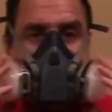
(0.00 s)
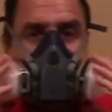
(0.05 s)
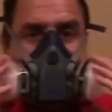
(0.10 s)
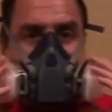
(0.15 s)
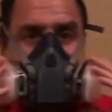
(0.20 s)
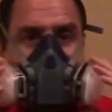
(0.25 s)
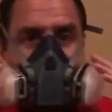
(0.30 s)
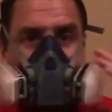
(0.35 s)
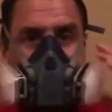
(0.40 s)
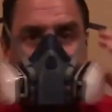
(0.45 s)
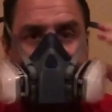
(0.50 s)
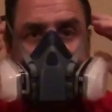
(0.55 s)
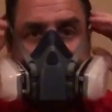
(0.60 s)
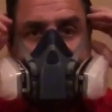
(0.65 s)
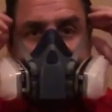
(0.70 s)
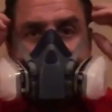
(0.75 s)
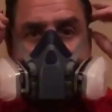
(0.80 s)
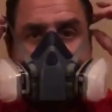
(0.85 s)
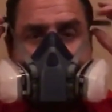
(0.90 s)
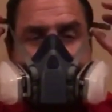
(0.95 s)
And then I'm going
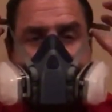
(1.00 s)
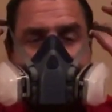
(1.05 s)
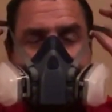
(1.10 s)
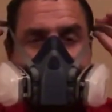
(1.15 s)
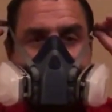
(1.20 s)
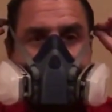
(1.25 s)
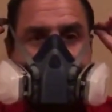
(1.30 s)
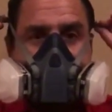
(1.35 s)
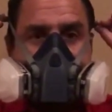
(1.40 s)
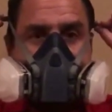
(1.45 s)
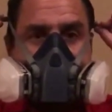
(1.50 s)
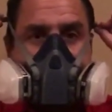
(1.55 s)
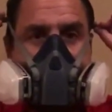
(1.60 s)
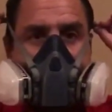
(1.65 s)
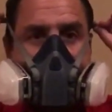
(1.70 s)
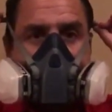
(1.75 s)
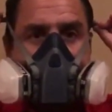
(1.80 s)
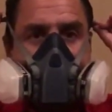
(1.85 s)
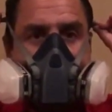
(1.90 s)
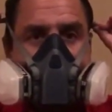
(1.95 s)
to adjust the
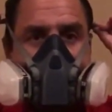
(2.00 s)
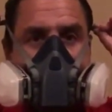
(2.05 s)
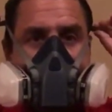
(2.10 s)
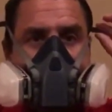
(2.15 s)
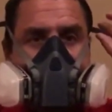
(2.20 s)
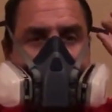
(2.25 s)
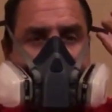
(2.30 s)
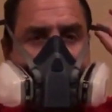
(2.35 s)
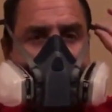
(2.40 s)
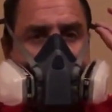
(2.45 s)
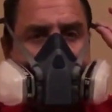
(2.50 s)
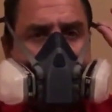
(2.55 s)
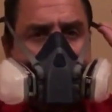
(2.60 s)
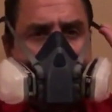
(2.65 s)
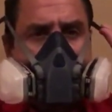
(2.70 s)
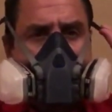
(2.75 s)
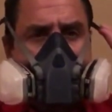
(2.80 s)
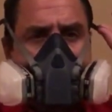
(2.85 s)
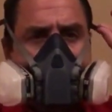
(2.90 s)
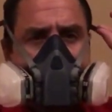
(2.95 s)
straps. I don't
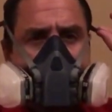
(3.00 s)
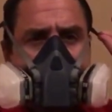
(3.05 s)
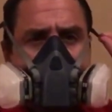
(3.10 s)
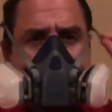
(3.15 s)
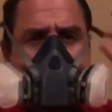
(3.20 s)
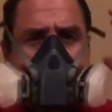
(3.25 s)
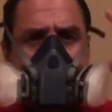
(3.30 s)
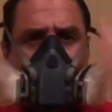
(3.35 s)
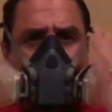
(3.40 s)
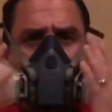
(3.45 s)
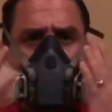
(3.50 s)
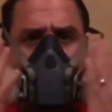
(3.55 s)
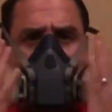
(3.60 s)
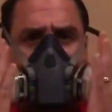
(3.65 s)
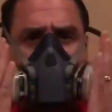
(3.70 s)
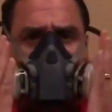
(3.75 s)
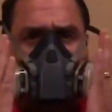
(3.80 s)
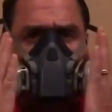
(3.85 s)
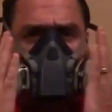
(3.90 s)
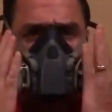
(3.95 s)
want to adjust it so the
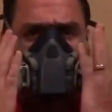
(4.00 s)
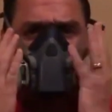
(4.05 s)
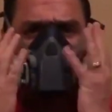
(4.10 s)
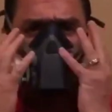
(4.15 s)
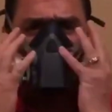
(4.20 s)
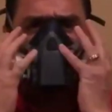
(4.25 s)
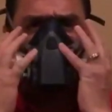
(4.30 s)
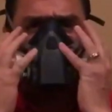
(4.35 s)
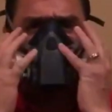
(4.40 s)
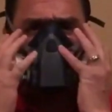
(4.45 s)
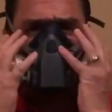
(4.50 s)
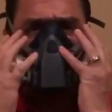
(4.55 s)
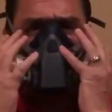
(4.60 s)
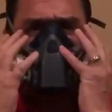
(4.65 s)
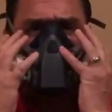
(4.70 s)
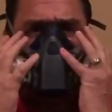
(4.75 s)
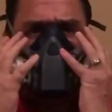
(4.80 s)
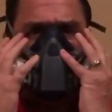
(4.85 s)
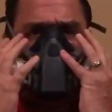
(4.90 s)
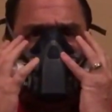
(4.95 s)
respirator is too
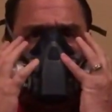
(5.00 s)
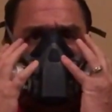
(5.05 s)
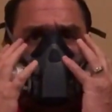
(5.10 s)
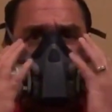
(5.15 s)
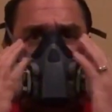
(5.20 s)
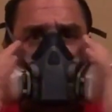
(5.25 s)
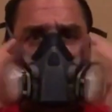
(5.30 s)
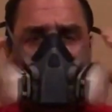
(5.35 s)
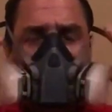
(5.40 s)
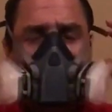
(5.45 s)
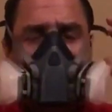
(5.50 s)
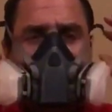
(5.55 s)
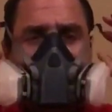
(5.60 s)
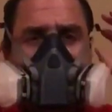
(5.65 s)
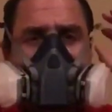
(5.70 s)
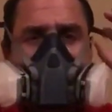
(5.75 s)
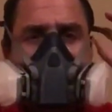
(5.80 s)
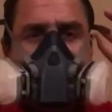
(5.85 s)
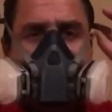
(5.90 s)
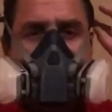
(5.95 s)
tight.
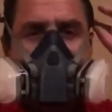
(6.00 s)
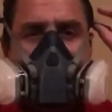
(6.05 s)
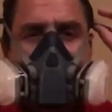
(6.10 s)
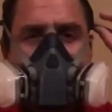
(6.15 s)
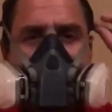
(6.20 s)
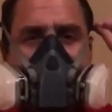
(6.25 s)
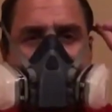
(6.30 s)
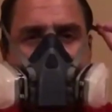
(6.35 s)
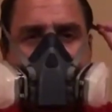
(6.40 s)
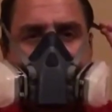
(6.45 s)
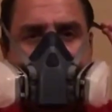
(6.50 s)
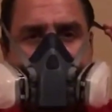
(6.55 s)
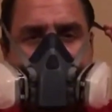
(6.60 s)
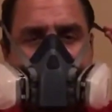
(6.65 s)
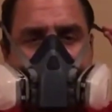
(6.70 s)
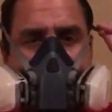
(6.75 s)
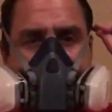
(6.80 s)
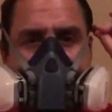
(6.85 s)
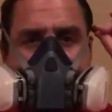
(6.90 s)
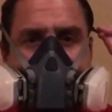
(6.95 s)
I want to
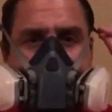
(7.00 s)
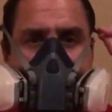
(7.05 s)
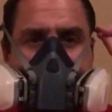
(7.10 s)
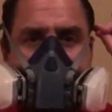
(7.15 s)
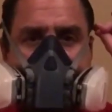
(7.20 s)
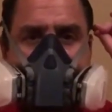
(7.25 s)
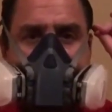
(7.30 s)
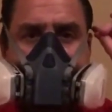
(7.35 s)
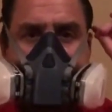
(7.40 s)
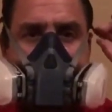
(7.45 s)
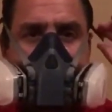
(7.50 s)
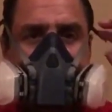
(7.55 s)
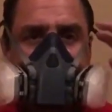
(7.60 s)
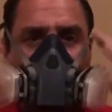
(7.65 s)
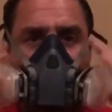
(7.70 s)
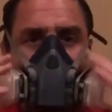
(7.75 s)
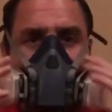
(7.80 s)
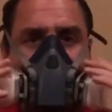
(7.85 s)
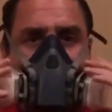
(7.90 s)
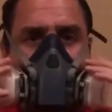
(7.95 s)
adjust it just enough
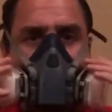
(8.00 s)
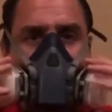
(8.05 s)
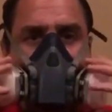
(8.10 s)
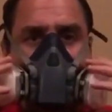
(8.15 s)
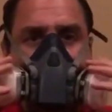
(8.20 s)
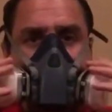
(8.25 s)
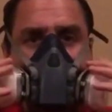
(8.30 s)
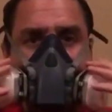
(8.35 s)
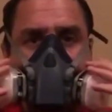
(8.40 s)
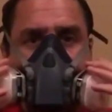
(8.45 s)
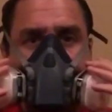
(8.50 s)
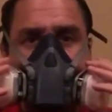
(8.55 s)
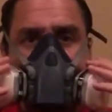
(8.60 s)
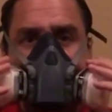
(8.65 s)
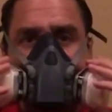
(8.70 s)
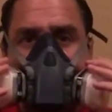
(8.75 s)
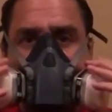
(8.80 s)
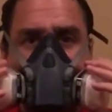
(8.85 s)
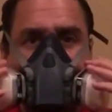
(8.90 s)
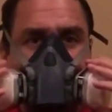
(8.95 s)
so the
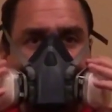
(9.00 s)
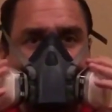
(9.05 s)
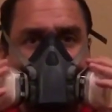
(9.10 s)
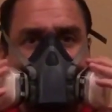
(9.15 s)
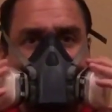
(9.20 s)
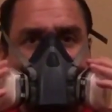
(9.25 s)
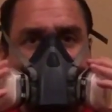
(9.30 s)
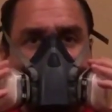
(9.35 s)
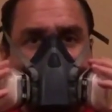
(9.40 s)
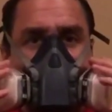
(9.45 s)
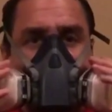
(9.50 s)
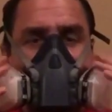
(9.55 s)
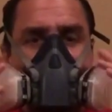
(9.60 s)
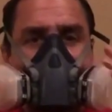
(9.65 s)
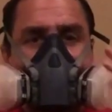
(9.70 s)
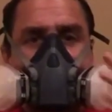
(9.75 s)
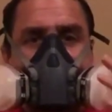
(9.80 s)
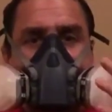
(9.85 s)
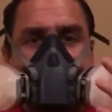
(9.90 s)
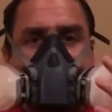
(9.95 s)
respirator is snug
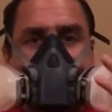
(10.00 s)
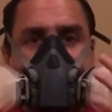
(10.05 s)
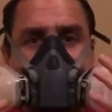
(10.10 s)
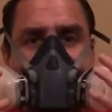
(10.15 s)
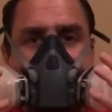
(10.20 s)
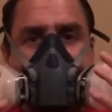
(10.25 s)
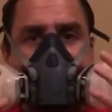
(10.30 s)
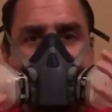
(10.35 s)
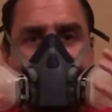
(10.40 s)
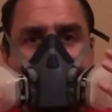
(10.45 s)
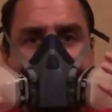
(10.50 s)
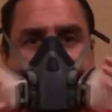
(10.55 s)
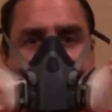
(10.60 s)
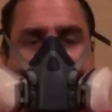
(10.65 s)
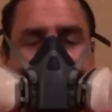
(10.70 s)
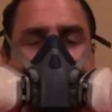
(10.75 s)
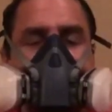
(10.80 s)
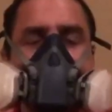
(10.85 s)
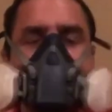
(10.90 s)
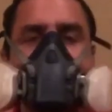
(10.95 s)
but not
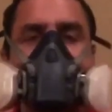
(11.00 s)
tight.